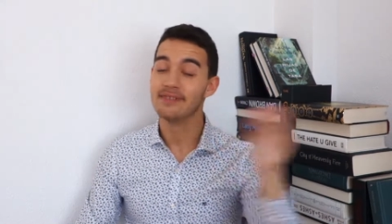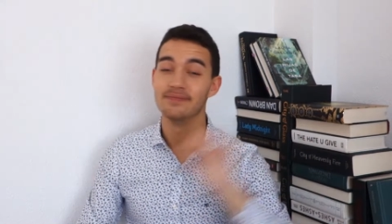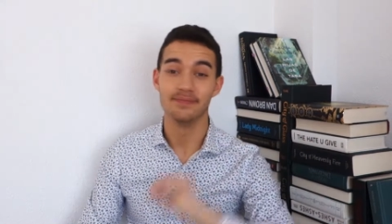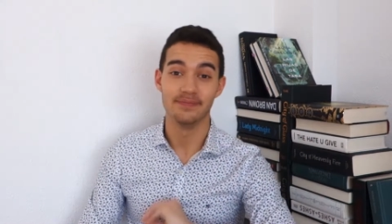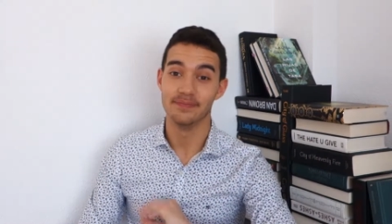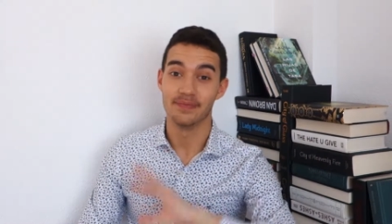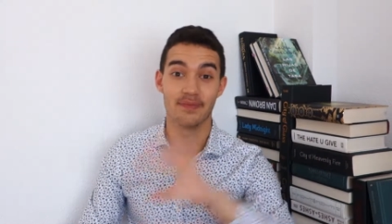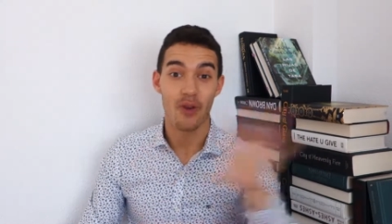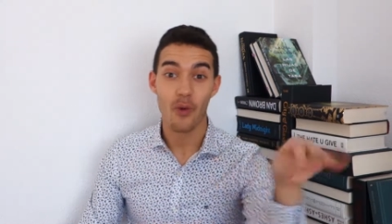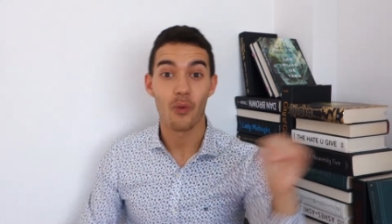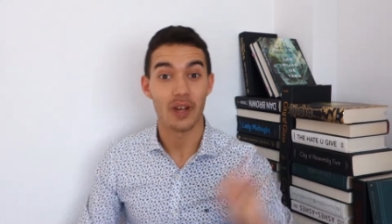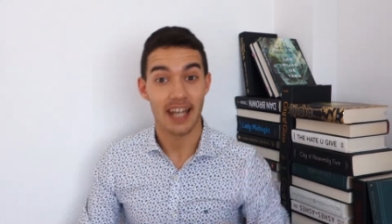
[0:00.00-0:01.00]
mm,
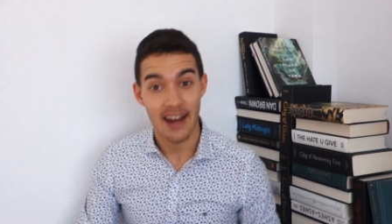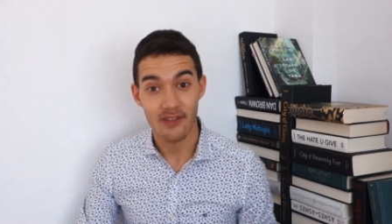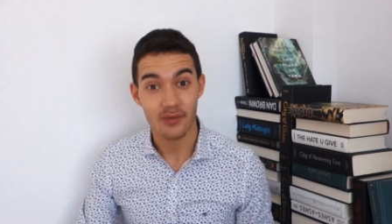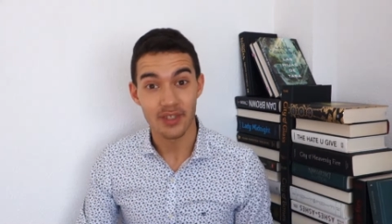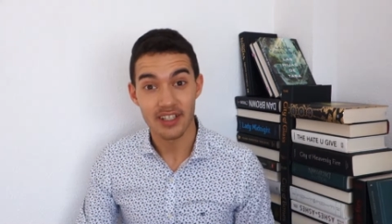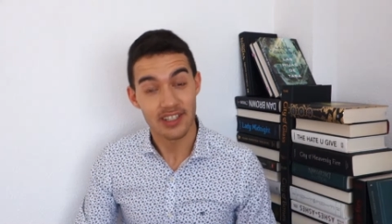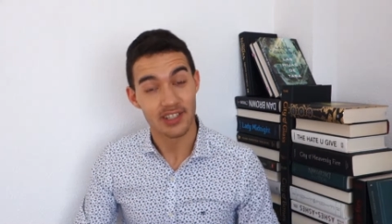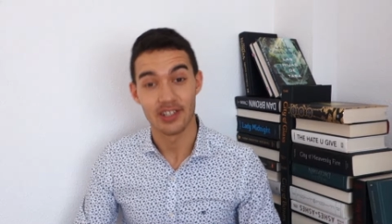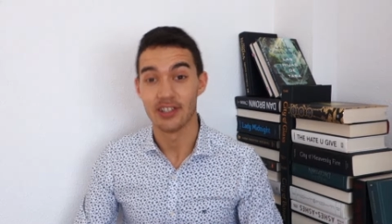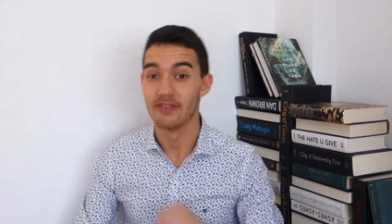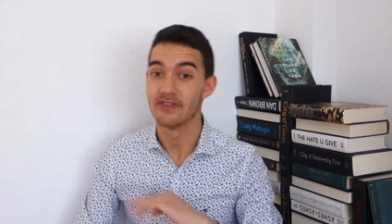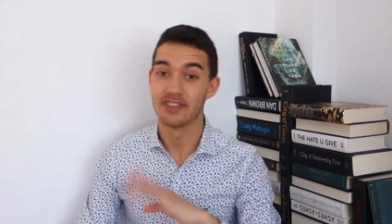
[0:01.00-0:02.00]
what everyone
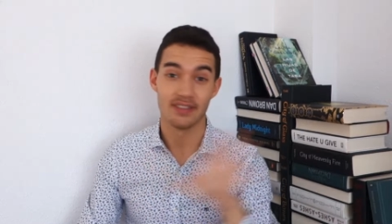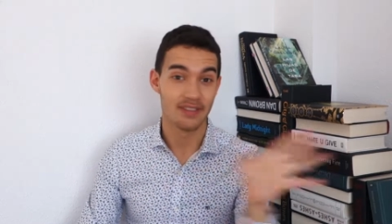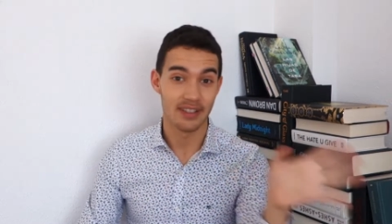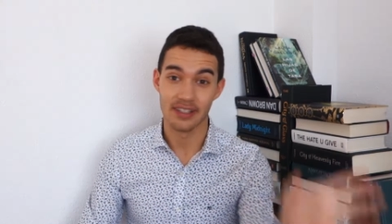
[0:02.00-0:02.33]
deserves